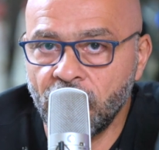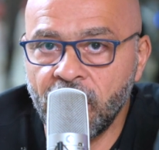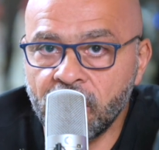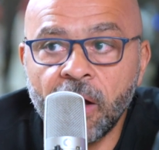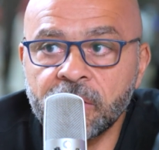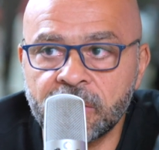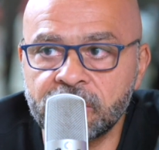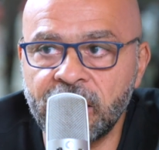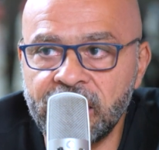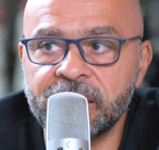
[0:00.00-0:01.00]
I can't
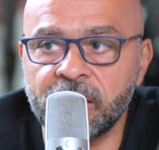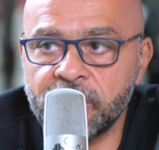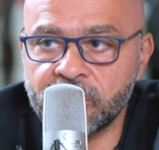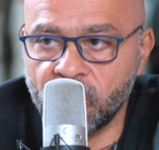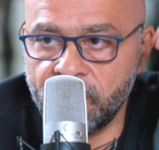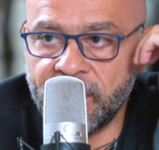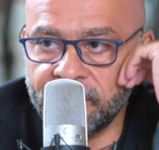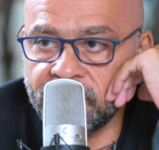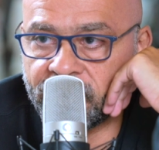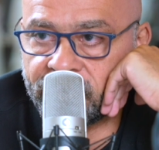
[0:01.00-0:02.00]
tell them it's going to be a
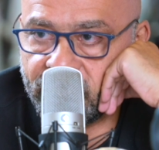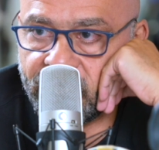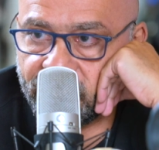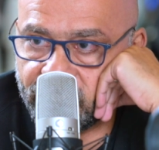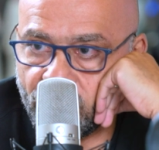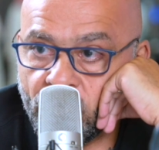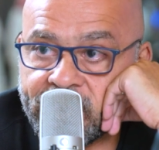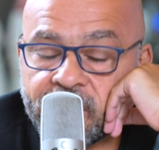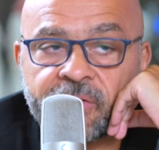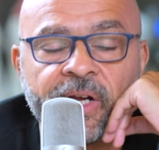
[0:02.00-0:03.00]
different day every
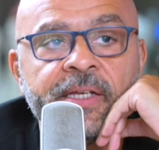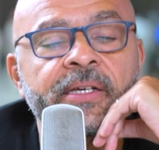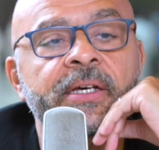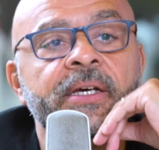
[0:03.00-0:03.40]
week, right?